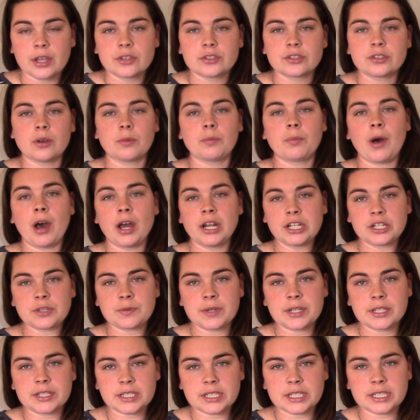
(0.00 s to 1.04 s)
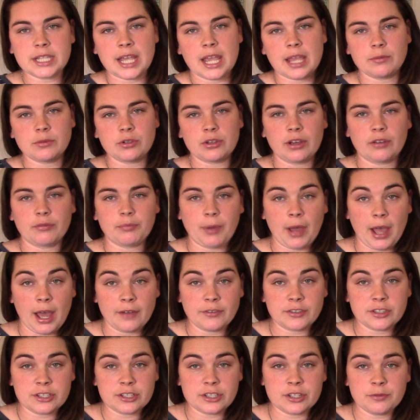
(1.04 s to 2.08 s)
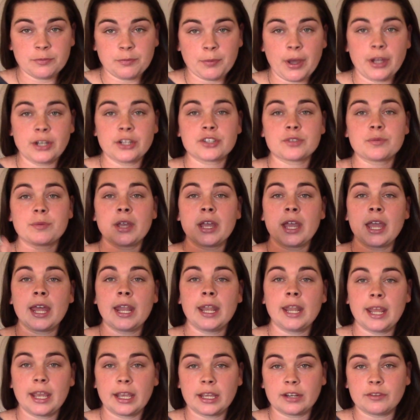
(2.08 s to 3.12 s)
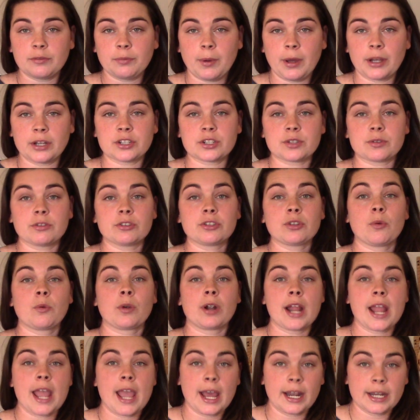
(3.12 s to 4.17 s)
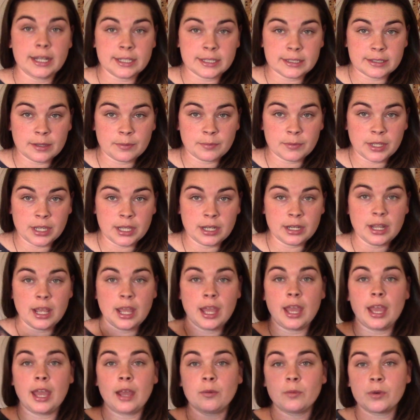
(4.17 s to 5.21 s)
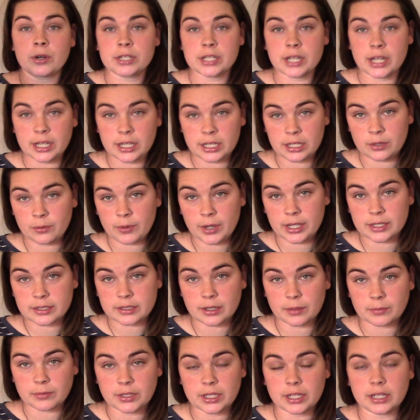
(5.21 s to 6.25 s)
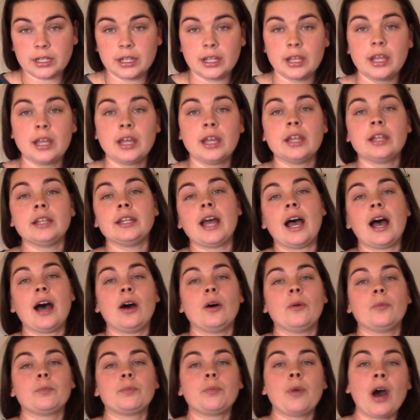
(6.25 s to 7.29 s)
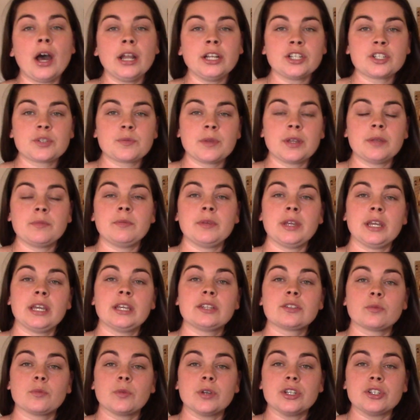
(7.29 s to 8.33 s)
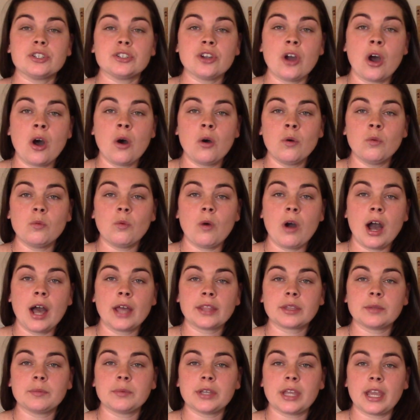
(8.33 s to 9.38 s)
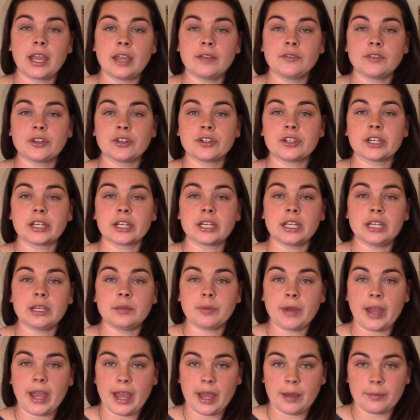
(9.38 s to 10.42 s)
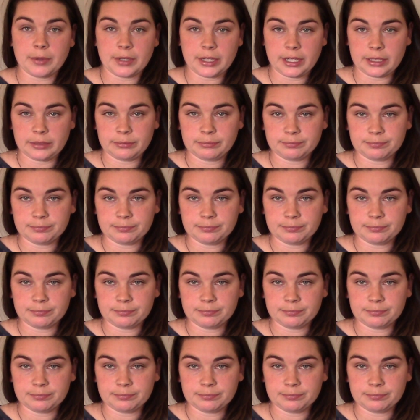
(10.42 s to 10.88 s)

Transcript: So punishment is the same. You have positive punishment and negative punishment. So we're adding something and we're taking away something. Now, punishment means we don't want the behavior to keep happening.